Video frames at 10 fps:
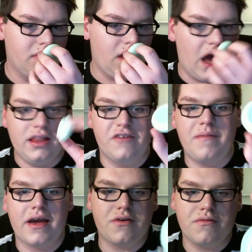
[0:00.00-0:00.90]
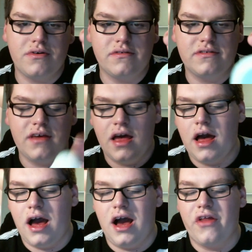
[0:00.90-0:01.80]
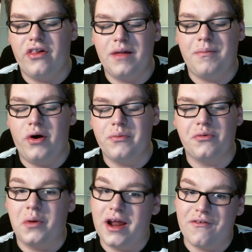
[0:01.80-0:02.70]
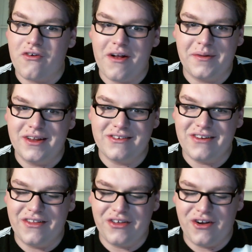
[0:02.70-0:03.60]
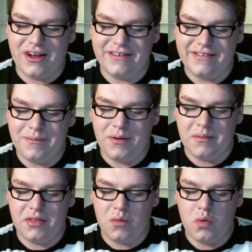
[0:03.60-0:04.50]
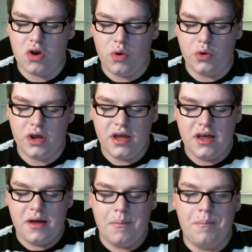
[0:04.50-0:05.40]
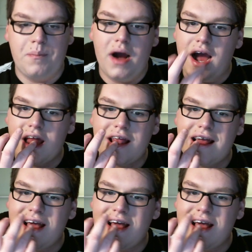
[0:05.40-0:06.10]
I love macaroons. The lip balm's whatever. I mean, it's not the greatest lip balm in the world, but